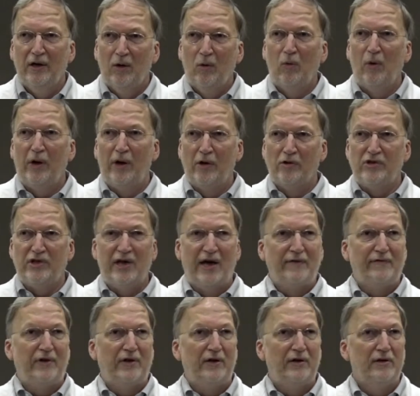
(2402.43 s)

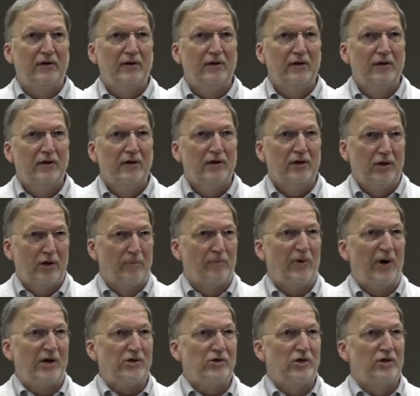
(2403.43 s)
107
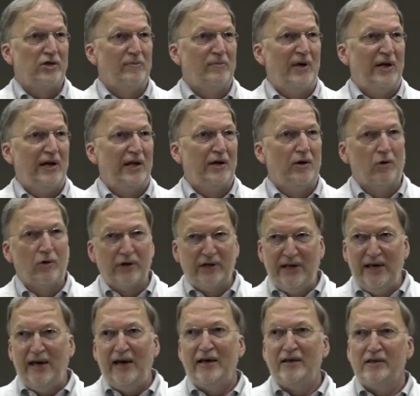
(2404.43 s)
compressions a minute or
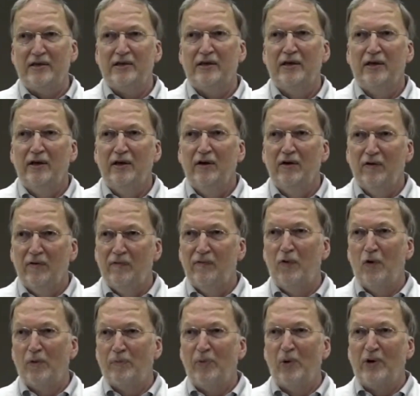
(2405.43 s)
guess
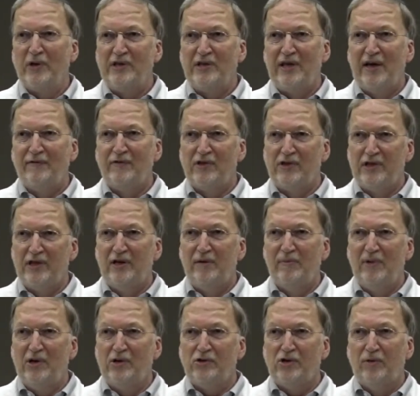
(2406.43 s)
4.7
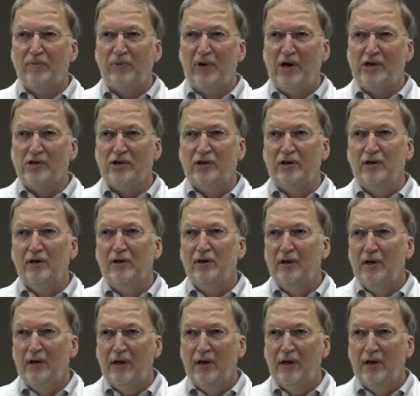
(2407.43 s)
centimeters compression